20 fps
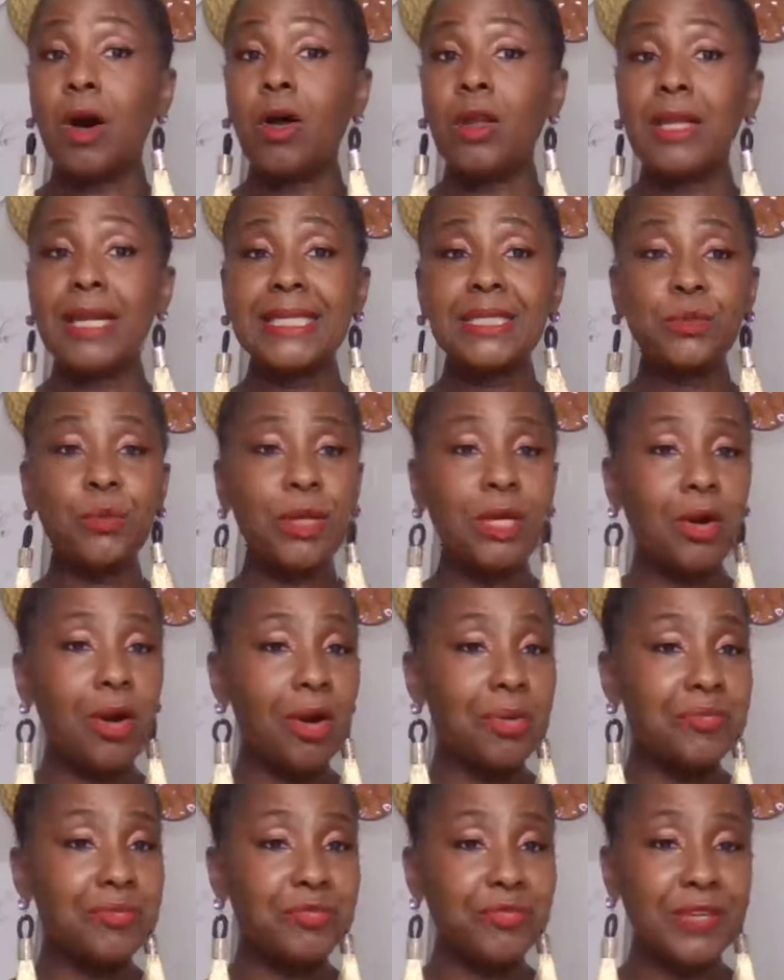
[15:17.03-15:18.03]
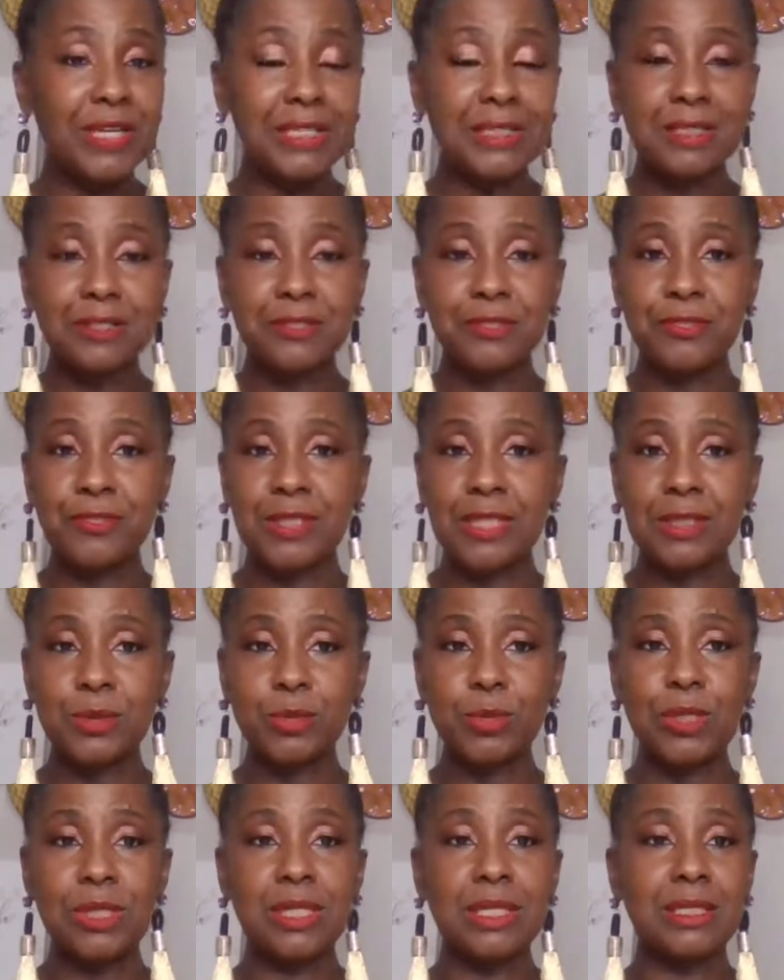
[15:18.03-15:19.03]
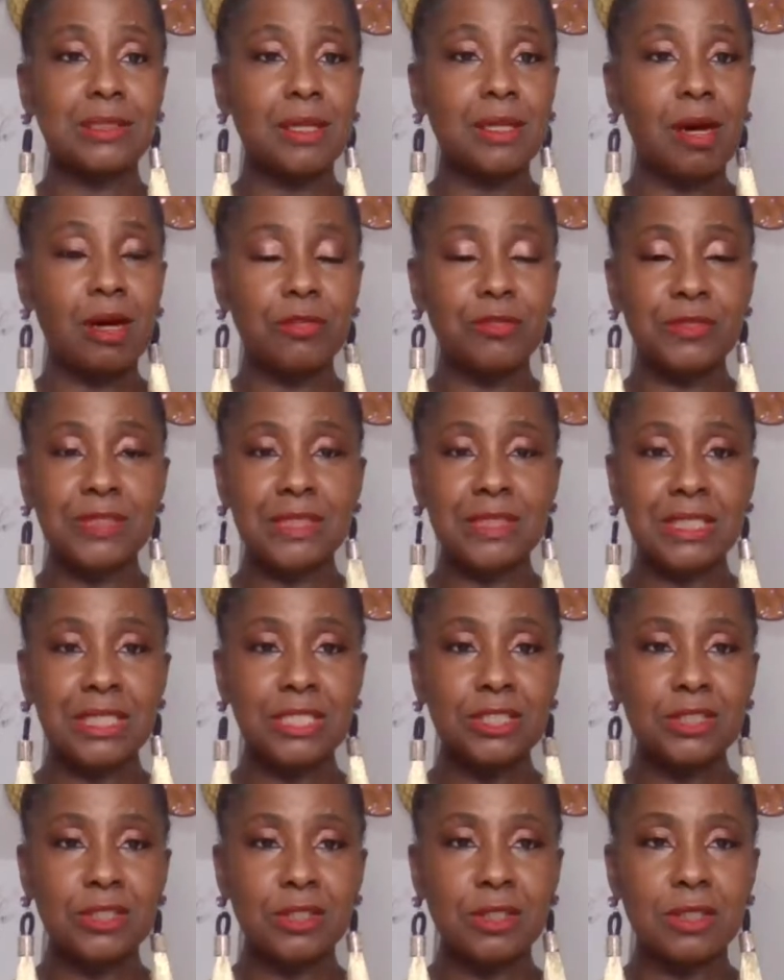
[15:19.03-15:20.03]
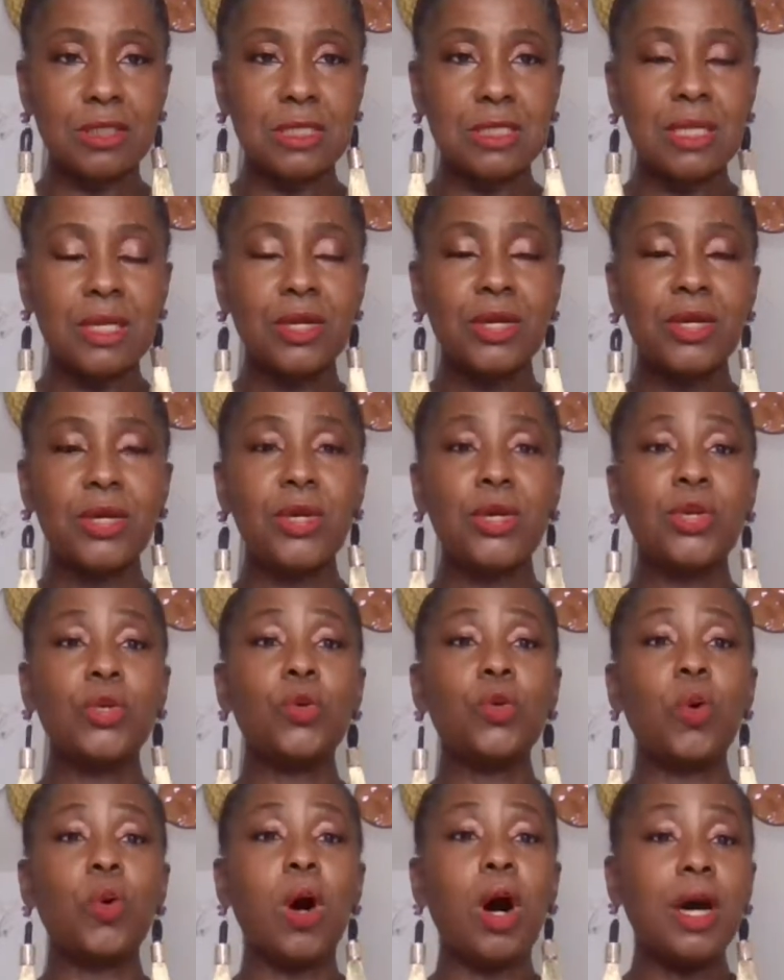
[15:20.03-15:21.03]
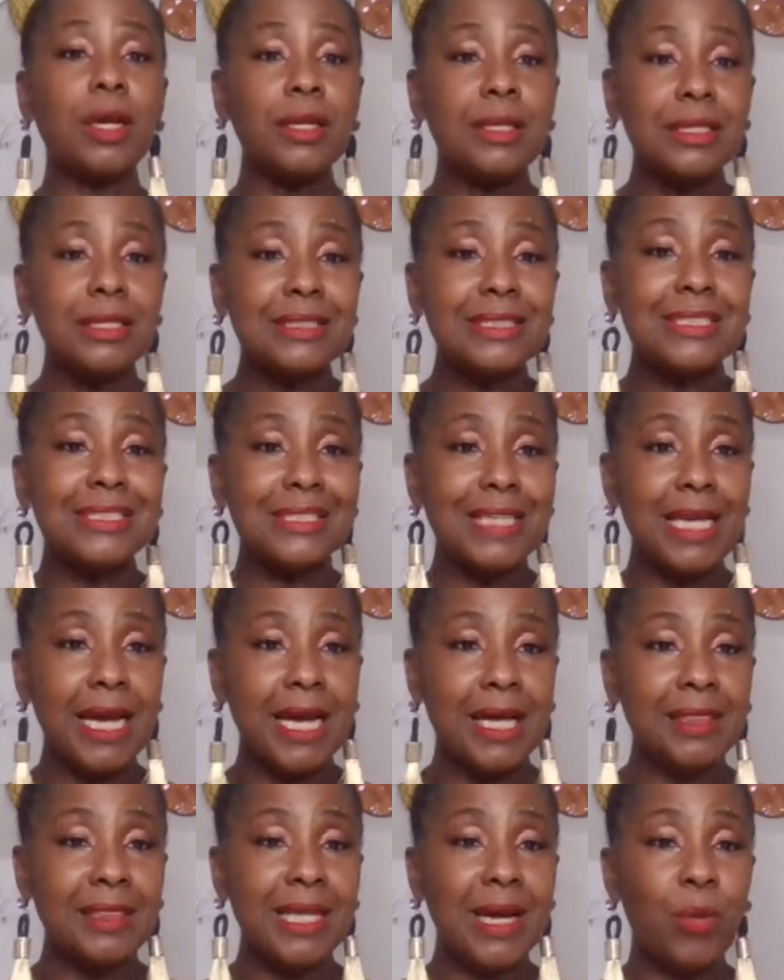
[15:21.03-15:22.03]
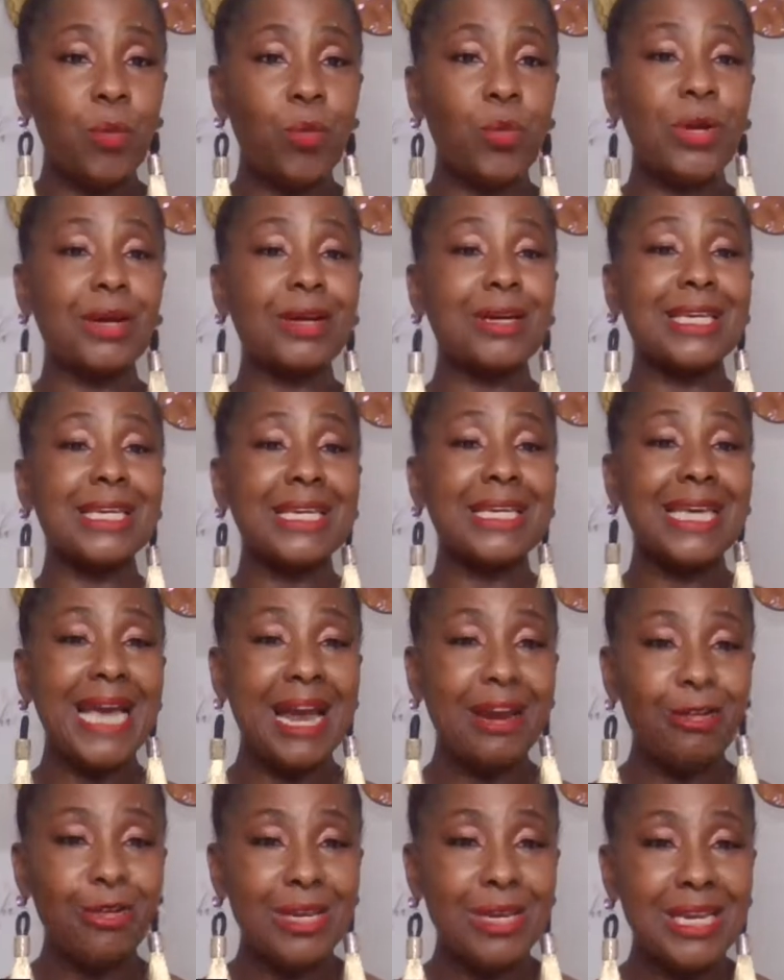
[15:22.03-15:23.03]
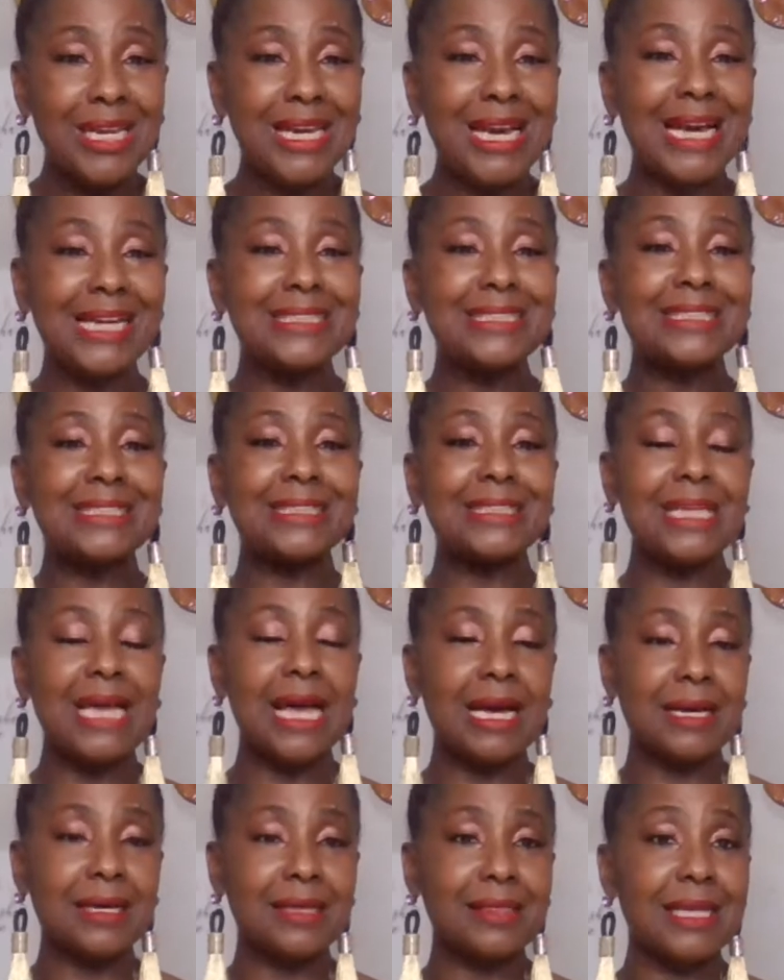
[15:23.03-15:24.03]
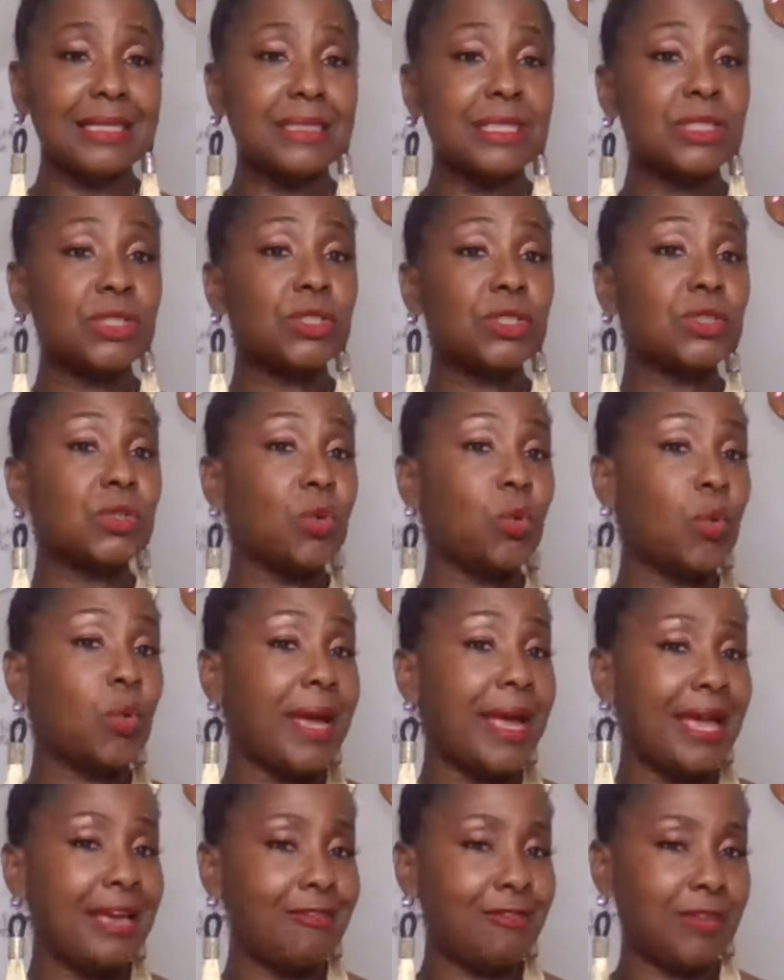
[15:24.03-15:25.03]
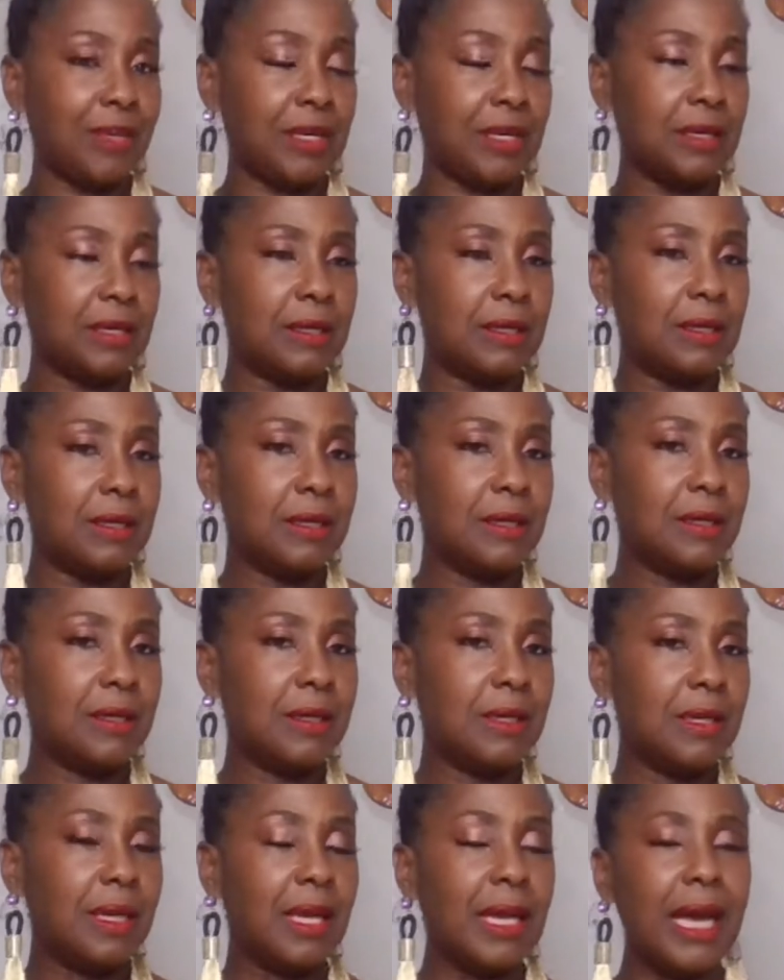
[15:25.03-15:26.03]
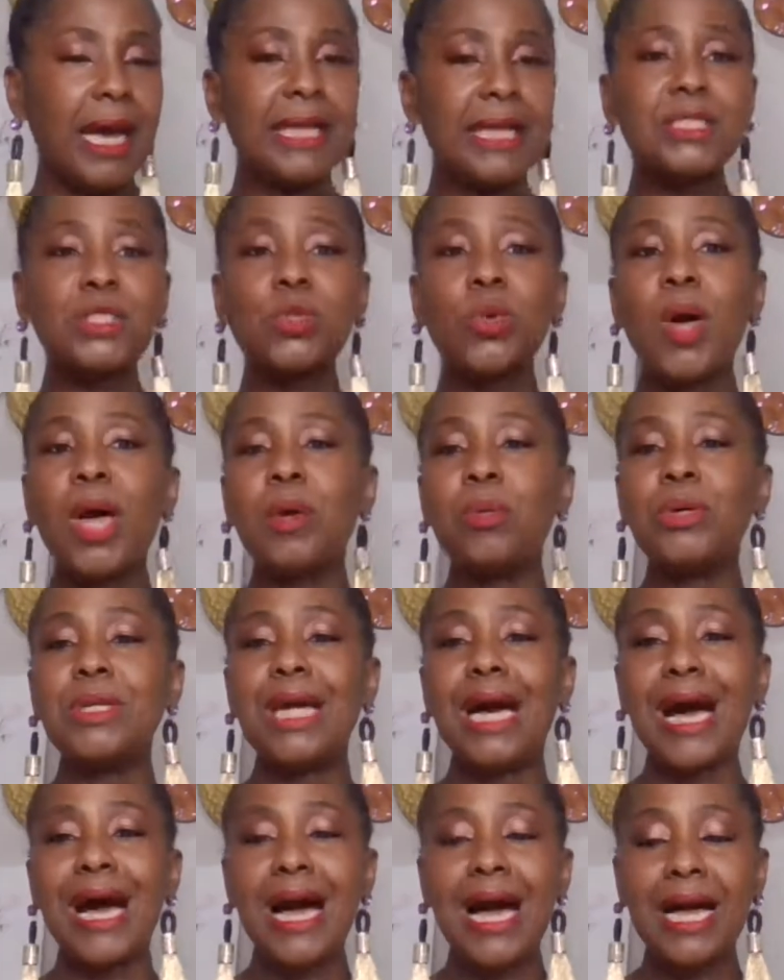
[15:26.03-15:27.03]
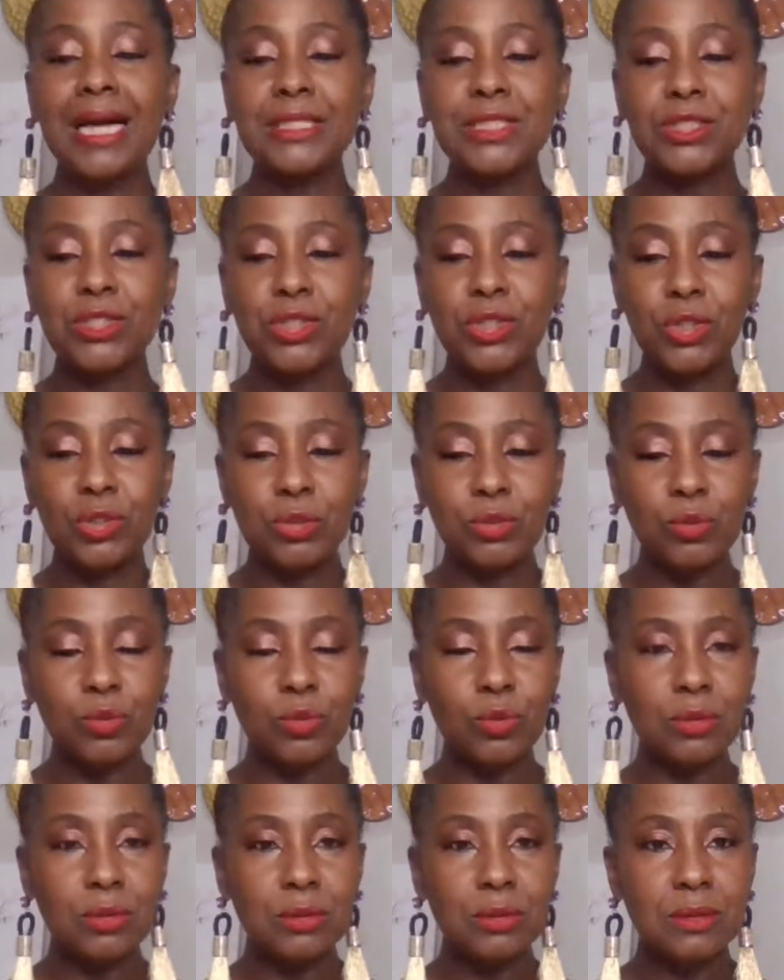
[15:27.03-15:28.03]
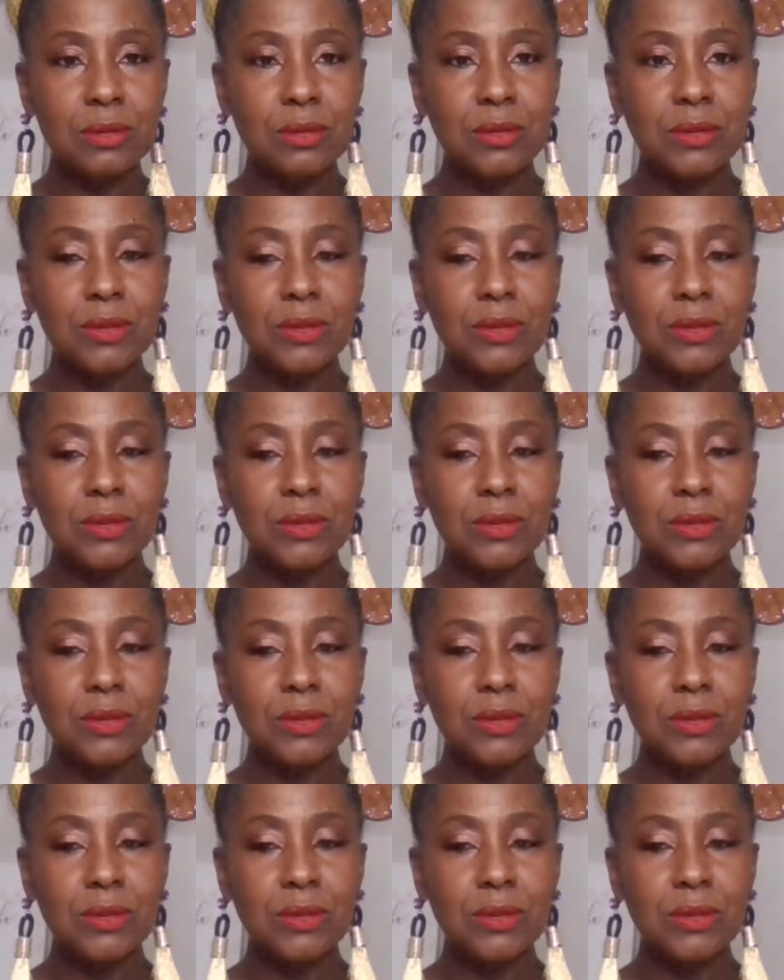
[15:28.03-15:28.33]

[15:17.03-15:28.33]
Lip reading: unless we come face to face with these conversations, you understand that we are carrying a sack that is so heavy. And so I would ask you